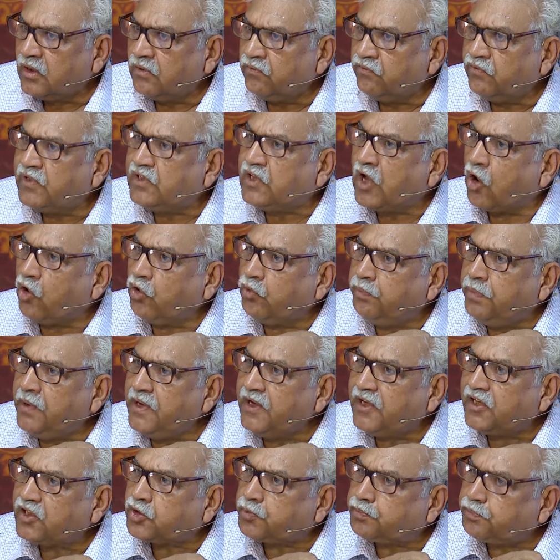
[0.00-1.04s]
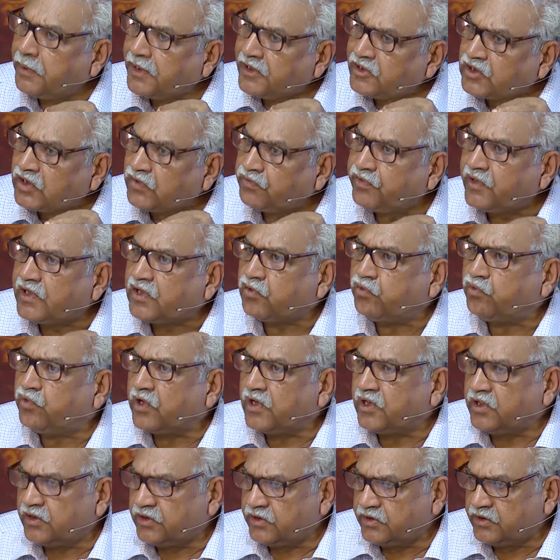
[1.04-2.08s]
without being a specific
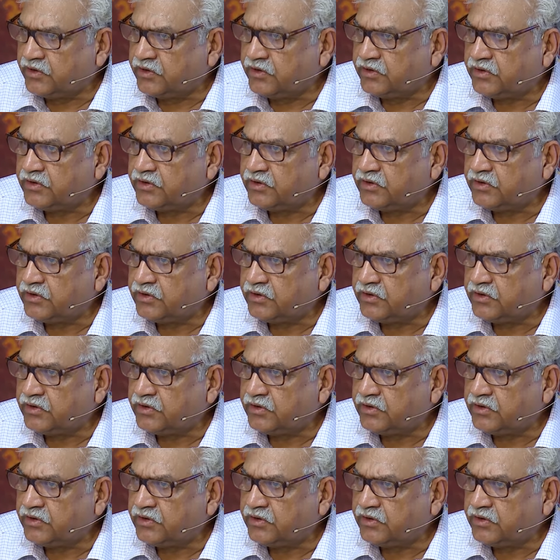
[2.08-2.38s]
word,